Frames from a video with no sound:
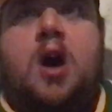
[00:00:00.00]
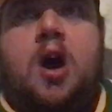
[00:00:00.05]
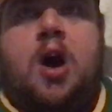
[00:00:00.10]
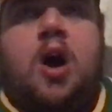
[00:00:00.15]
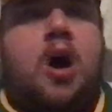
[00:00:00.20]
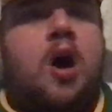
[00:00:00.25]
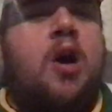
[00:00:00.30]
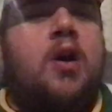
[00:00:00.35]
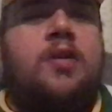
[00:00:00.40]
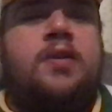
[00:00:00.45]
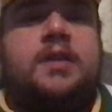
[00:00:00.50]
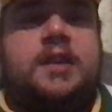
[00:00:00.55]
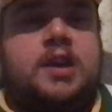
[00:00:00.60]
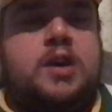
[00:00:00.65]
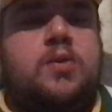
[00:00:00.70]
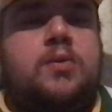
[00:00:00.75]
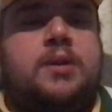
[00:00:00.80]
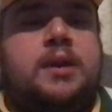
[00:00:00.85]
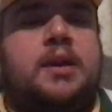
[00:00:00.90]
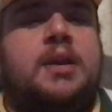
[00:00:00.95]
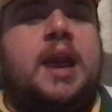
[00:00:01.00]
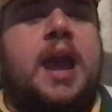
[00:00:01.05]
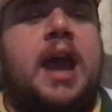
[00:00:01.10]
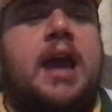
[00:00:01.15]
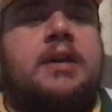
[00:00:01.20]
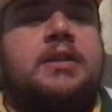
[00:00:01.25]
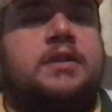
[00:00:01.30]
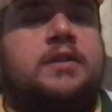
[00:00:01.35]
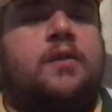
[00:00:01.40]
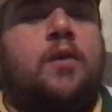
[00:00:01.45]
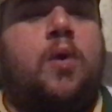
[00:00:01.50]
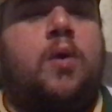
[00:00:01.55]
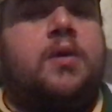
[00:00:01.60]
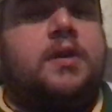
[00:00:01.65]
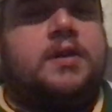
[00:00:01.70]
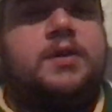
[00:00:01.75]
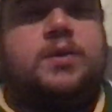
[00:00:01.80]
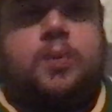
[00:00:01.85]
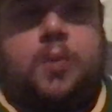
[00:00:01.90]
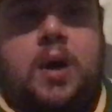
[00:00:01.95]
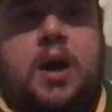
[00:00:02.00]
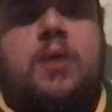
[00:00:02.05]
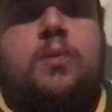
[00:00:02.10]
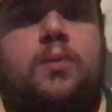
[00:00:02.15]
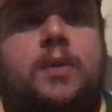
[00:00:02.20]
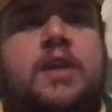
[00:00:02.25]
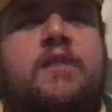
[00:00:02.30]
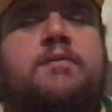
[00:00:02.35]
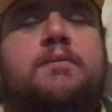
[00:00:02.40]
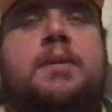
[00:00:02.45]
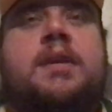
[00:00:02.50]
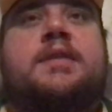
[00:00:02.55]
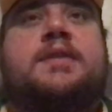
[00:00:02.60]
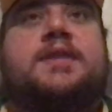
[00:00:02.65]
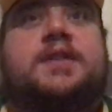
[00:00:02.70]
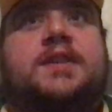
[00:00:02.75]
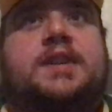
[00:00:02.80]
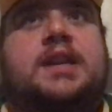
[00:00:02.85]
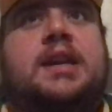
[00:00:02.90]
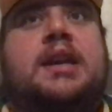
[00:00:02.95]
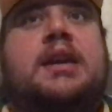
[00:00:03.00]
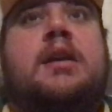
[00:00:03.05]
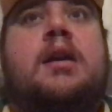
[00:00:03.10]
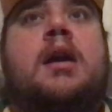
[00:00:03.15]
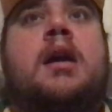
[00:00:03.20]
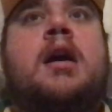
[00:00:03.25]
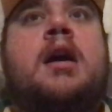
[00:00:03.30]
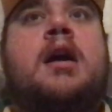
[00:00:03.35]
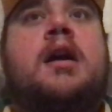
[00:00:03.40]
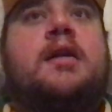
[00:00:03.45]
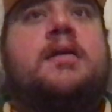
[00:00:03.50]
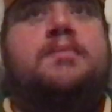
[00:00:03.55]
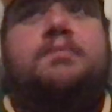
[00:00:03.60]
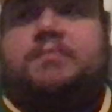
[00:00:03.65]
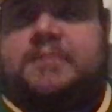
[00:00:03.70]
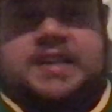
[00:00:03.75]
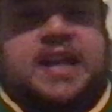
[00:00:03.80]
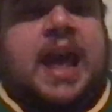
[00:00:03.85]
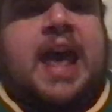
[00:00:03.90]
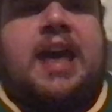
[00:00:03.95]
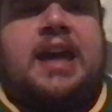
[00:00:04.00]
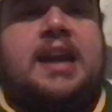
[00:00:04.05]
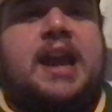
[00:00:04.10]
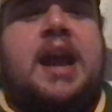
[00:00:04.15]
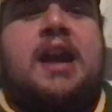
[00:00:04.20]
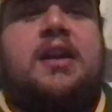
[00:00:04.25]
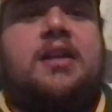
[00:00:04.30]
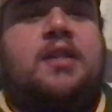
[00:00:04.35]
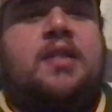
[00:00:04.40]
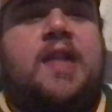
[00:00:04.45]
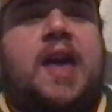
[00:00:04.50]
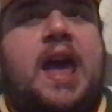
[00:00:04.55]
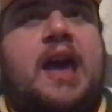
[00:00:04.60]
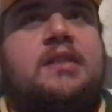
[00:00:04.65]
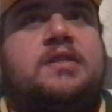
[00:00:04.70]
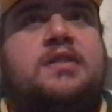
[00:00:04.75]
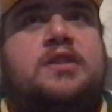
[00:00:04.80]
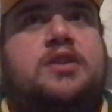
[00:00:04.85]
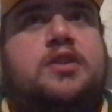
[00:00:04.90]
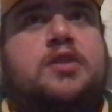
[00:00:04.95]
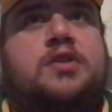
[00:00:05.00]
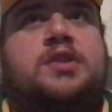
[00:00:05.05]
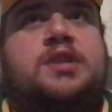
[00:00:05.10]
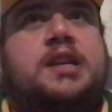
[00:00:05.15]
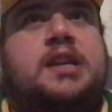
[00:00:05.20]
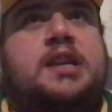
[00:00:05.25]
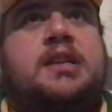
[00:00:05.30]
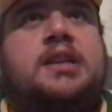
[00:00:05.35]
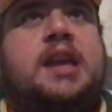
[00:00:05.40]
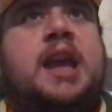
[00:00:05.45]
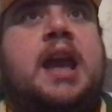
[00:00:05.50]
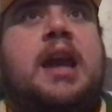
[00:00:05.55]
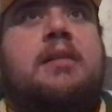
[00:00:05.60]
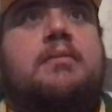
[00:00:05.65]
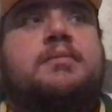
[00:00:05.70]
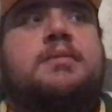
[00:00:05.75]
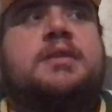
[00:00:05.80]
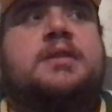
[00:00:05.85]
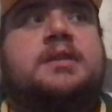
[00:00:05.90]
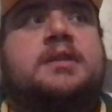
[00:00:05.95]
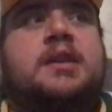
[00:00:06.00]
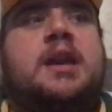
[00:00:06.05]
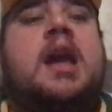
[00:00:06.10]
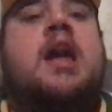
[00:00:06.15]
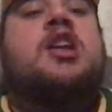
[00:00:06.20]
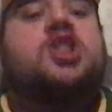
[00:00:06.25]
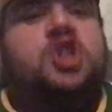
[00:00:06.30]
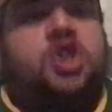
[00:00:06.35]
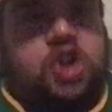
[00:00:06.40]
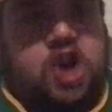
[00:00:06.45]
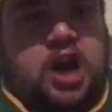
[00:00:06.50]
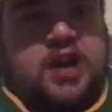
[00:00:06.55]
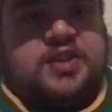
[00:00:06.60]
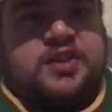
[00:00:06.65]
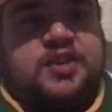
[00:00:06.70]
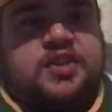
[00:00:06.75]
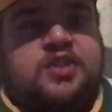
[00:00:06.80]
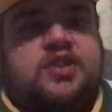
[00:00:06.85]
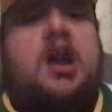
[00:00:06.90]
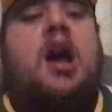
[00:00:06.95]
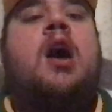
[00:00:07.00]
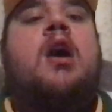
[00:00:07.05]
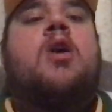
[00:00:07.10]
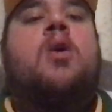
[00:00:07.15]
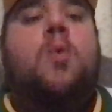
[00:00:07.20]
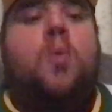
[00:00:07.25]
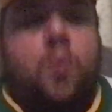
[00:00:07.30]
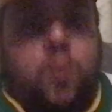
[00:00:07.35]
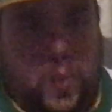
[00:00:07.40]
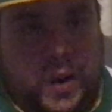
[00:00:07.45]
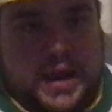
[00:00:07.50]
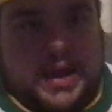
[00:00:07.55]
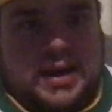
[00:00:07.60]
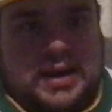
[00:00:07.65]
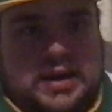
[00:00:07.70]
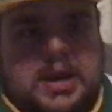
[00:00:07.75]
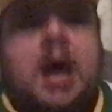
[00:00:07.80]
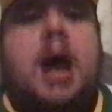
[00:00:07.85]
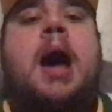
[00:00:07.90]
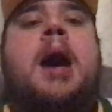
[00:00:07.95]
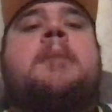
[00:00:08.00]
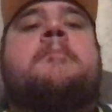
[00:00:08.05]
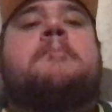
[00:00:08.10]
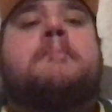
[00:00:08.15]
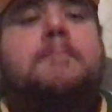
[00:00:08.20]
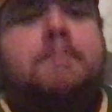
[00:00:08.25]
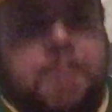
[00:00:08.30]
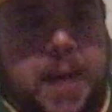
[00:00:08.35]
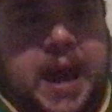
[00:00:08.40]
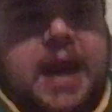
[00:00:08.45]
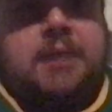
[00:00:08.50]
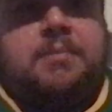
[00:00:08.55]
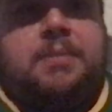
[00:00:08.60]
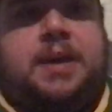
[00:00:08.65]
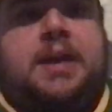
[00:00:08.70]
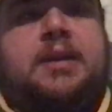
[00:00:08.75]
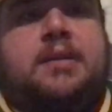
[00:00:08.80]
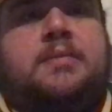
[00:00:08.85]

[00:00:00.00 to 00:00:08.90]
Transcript: All you can ask for is what we've been seeing 10 out of the last 13 games. Just win, baby.